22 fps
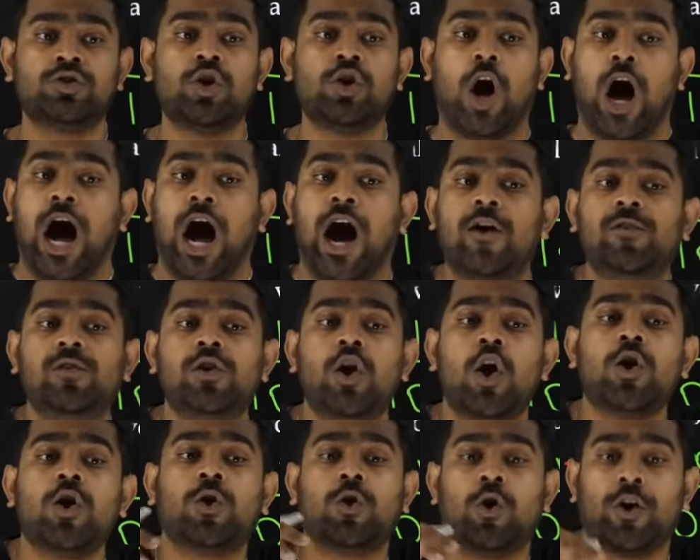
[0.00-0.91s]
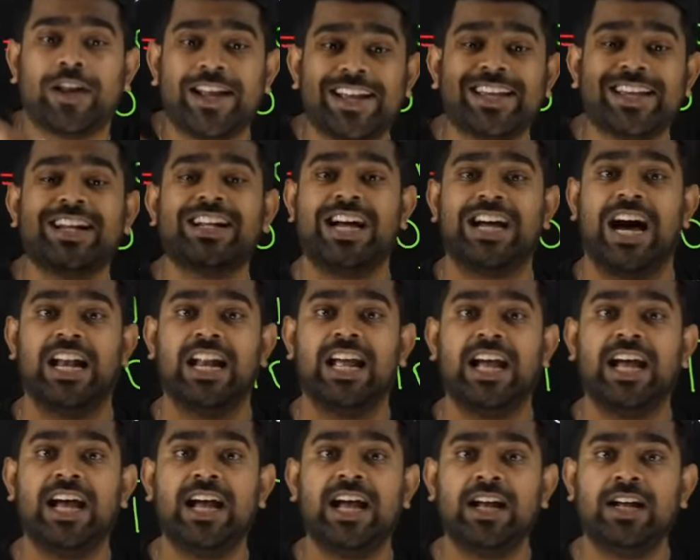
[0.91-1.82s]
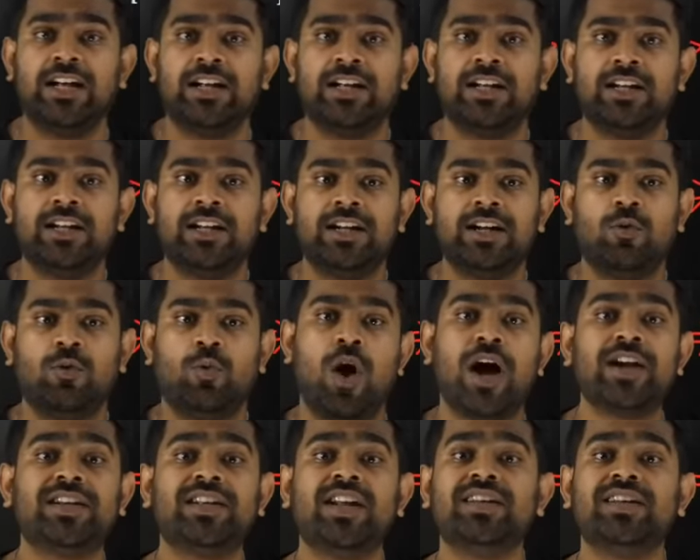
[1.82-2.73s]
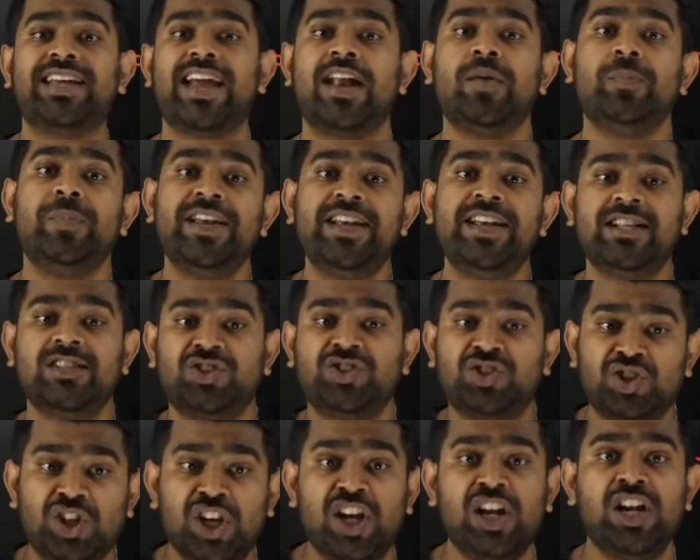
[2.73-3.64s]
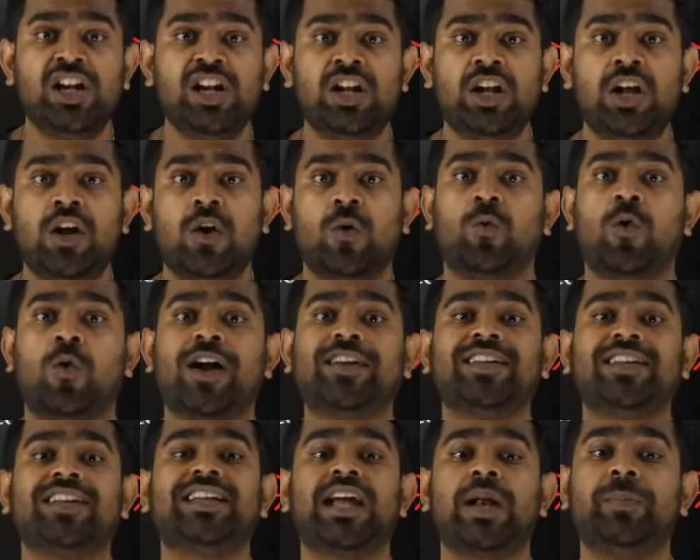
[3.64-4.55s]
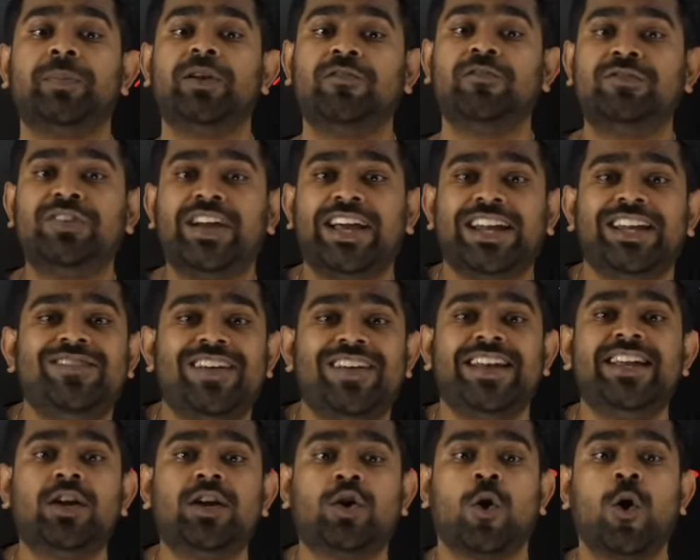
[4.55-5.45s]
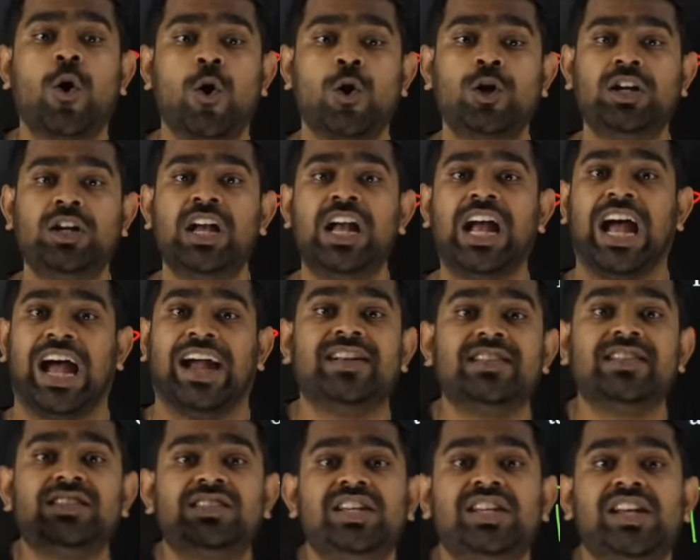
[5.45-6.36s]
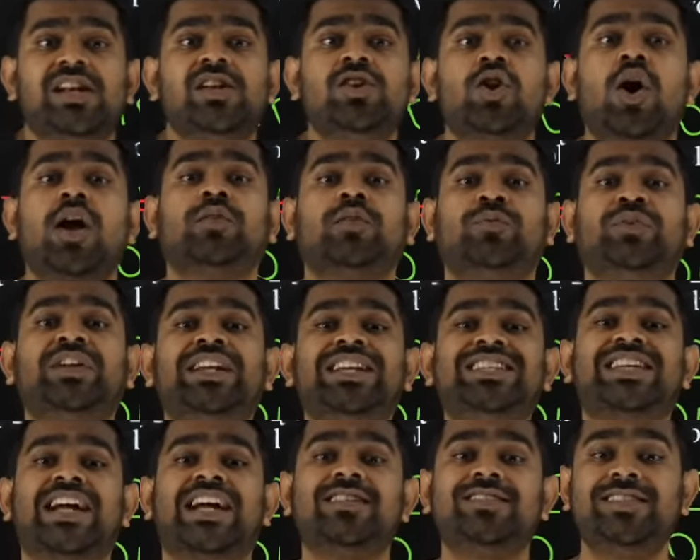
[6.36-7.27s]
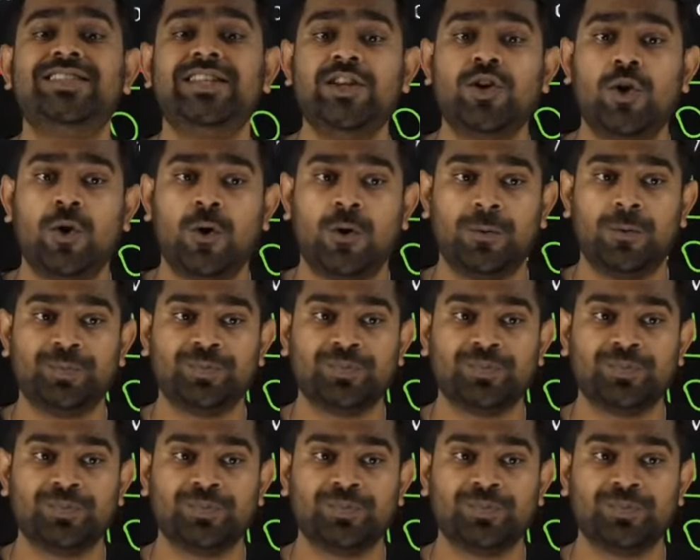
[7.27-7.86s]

so avlo korekkranaala water can be chill water can be very very cold and still not freeze at zero